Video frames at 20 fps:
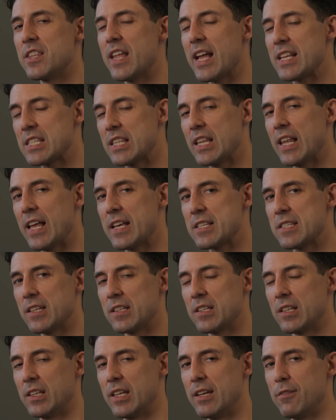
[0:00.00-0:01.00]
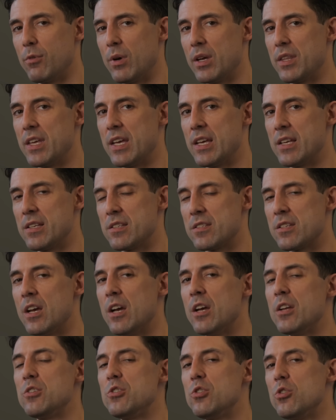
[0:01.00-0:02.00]
that's the last thing to leave with is,
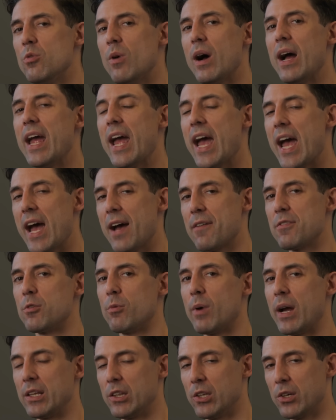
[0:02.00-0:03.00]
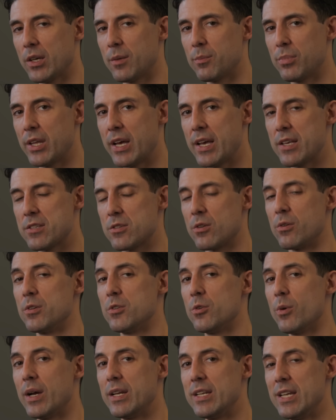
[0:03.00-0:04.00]
do I have the right look in place, or
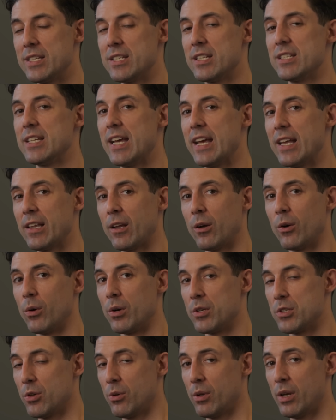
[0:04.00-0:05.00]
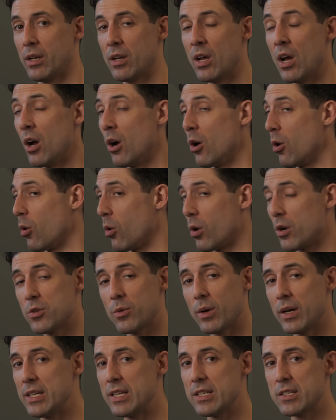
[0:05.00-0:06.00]
do I need to tailor or tune in, or do
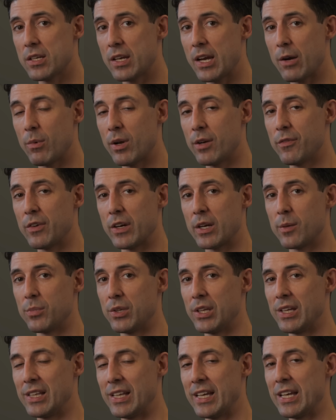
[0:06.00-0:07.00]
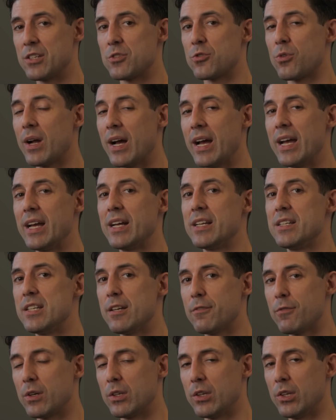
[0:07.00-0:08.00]
I need to get rid of it completely and try a
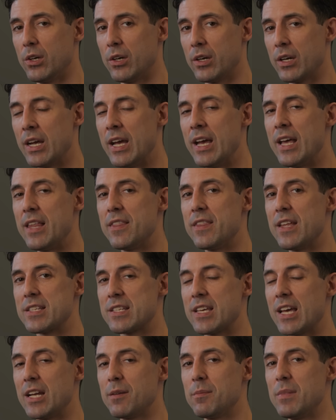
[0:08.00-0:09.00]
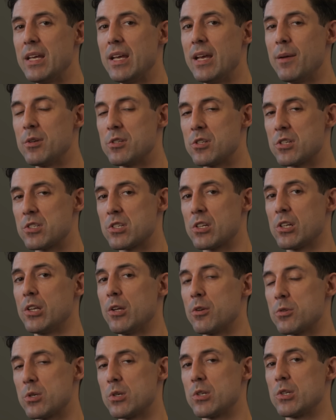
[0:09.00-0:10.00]
different look that's getting me images
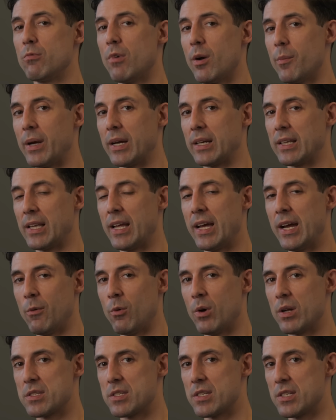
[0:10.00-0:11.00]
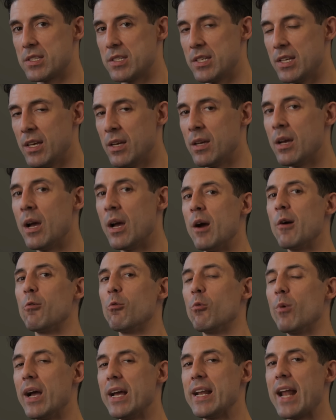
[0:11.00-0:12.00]
closer to what my client wants to see
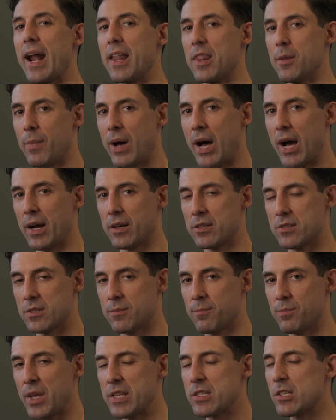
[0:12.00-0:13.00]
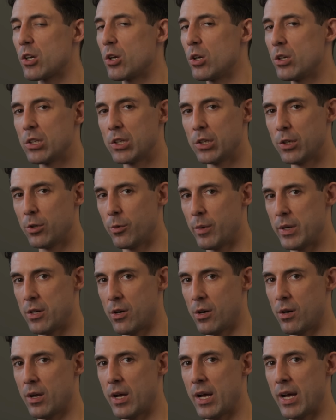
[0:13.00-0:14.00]
right out of the box? That's a good clue when
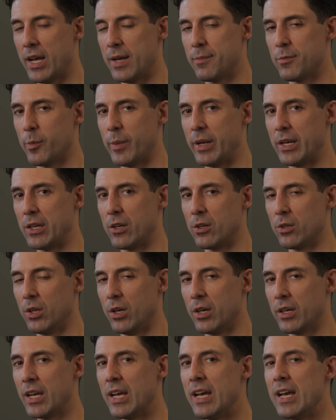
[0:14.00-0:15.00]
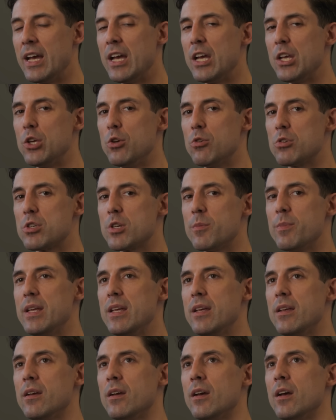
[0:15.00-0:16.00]
you're implementing your look. You should
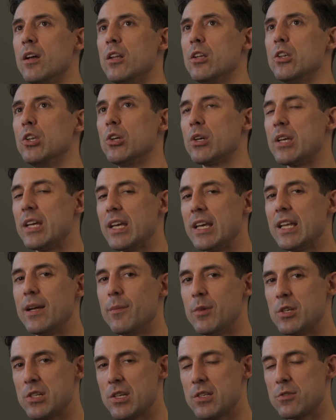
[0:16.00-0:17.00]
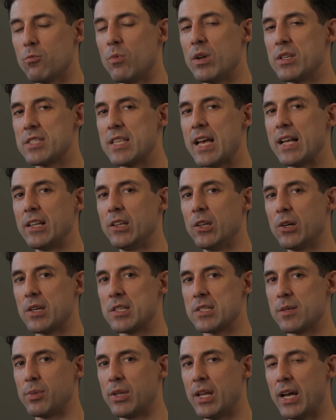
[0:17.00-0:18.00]
be looking at images once that look
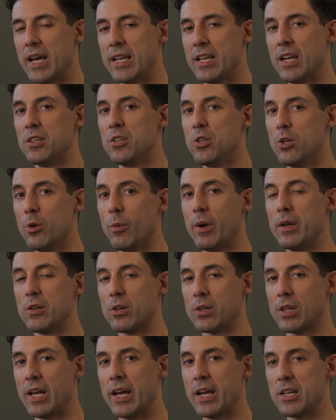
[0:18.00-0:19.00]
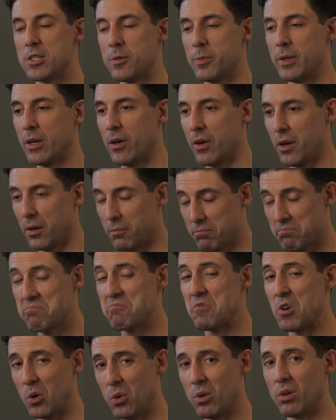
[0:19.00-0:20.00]
is applied, and you and your client should be going,
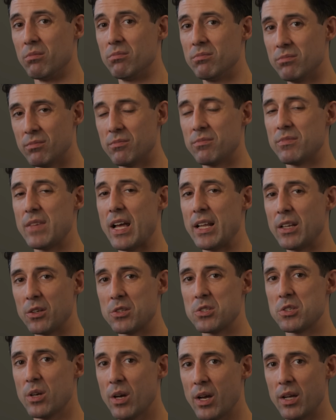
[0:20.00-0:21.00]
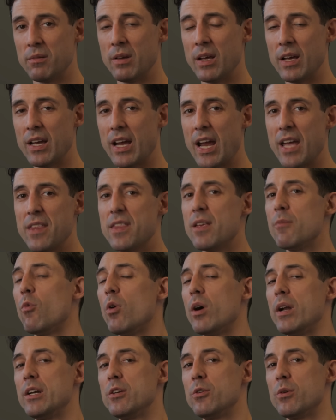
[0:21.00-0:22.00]
cool, that looks good, and then
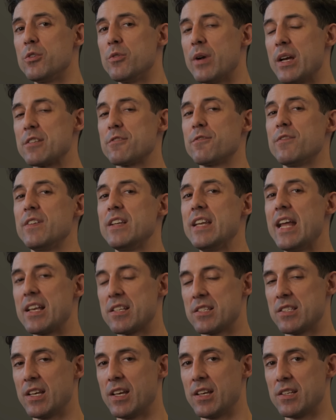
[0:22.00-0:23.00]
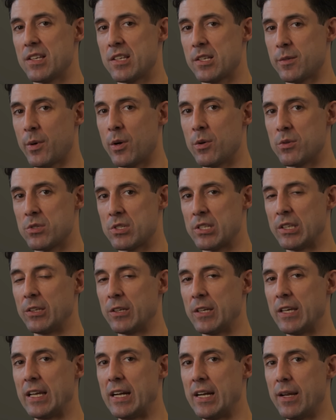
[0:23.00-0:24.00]
wanting to address finesse things, as opposed to
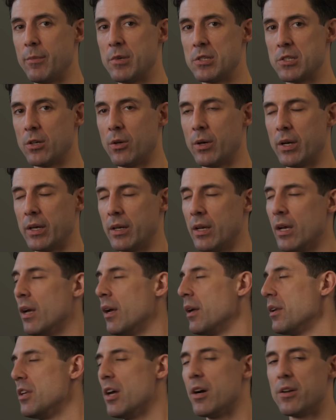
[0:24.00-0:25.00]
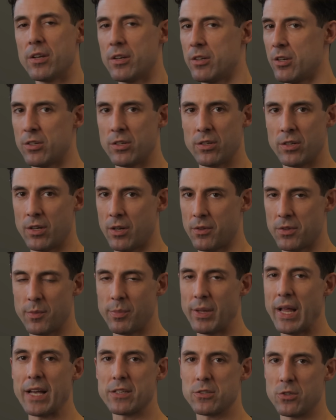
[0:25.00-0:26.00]
looking at an image and going, no, the
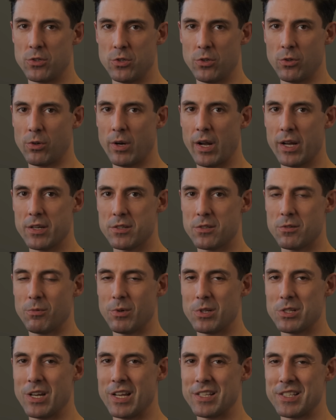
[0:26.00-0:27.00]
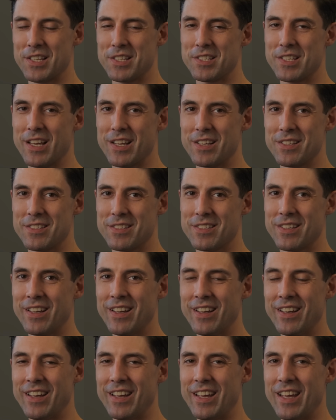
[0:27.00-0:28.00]
blacks are too crushed, which, as I said, is
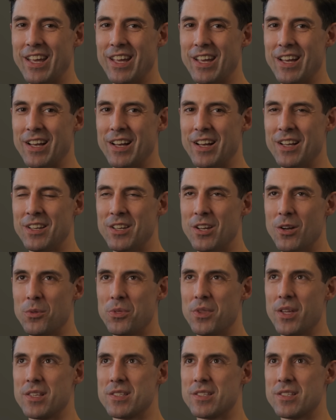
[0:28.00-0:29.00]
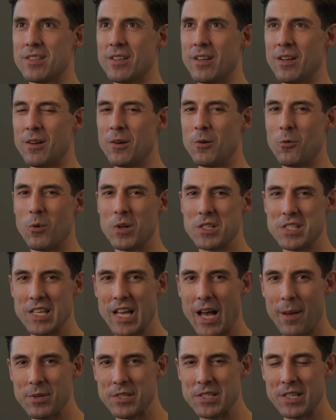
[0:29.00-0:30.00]
a note that's, what's the
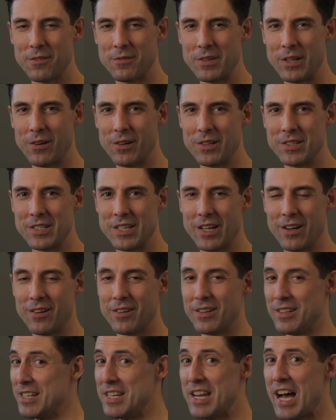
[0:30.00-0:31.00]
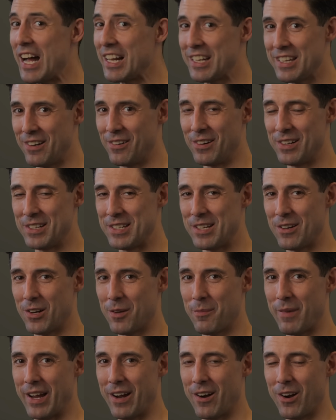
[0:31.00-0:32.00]
opposite of near and dear? Not near and dear to
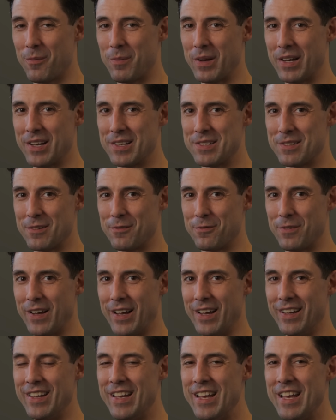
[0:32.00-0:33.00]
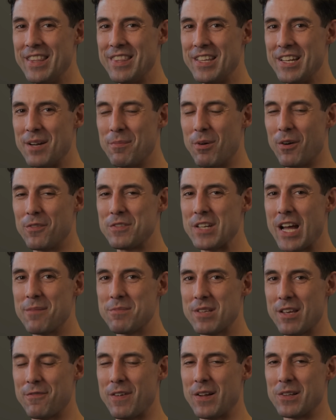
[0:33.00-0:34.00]
my heart because of the number of times
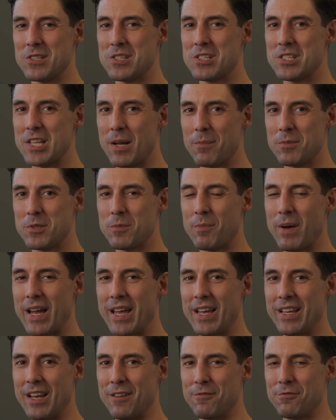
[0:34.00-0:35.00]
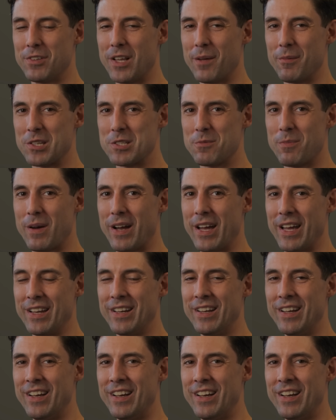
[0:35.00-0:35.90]
I felt stumped by it and flummoxed by it